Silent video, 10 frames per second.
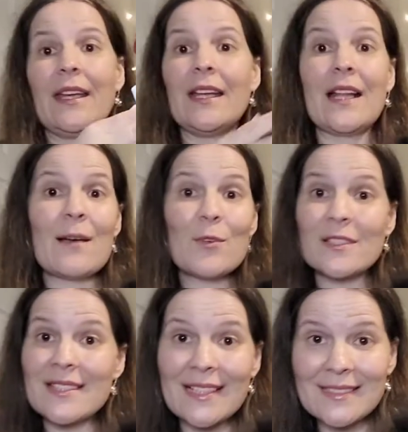And I'm
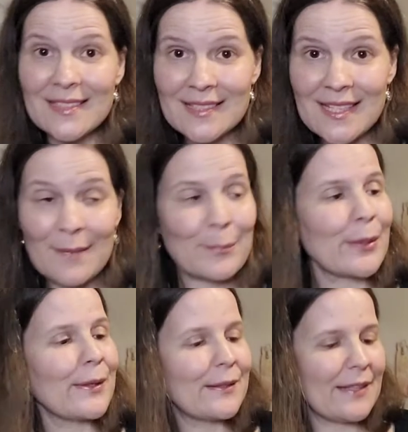all set to sip.
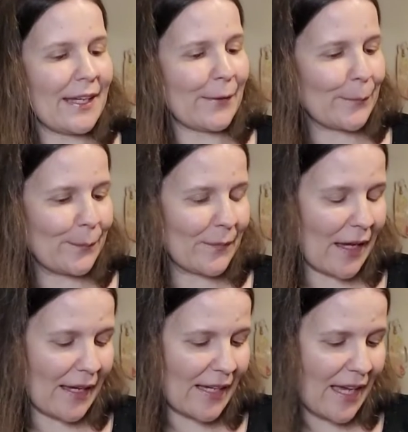Now,
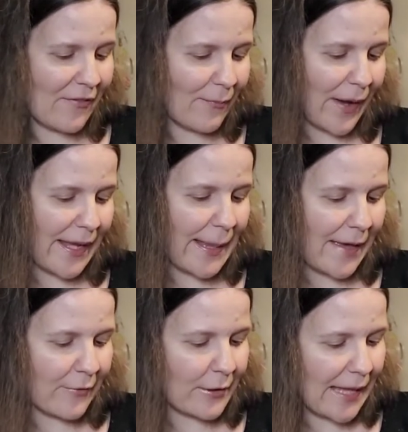I have my
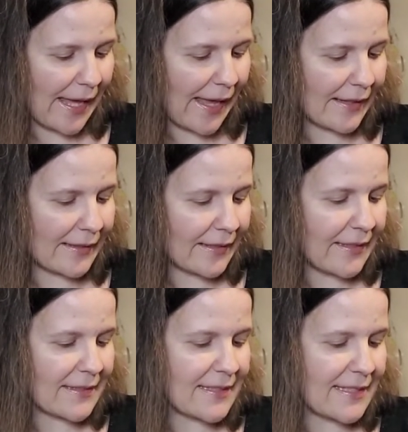level at
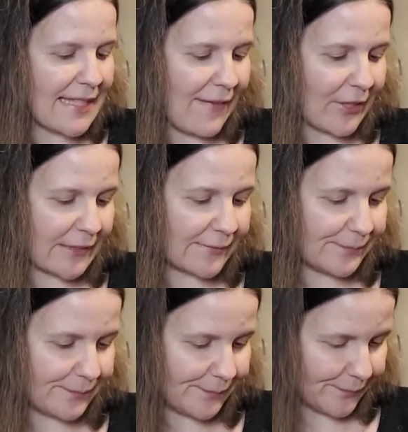7,
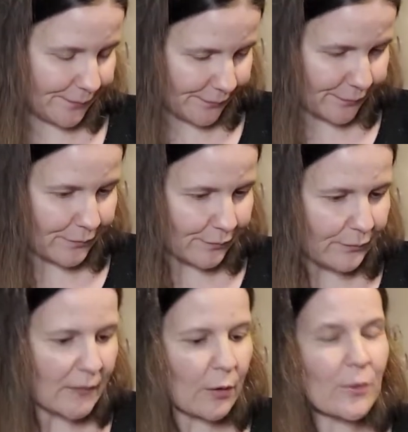
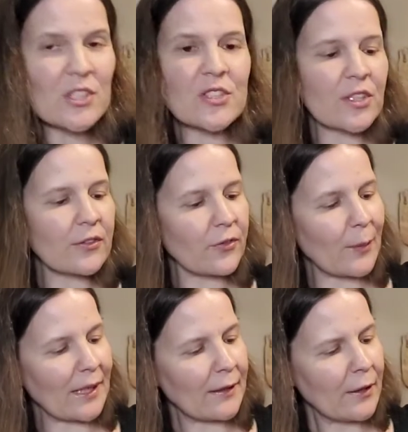which is good for
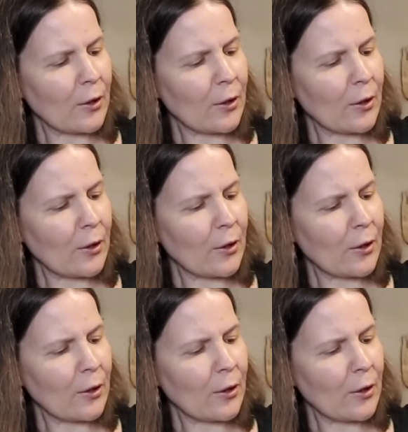me.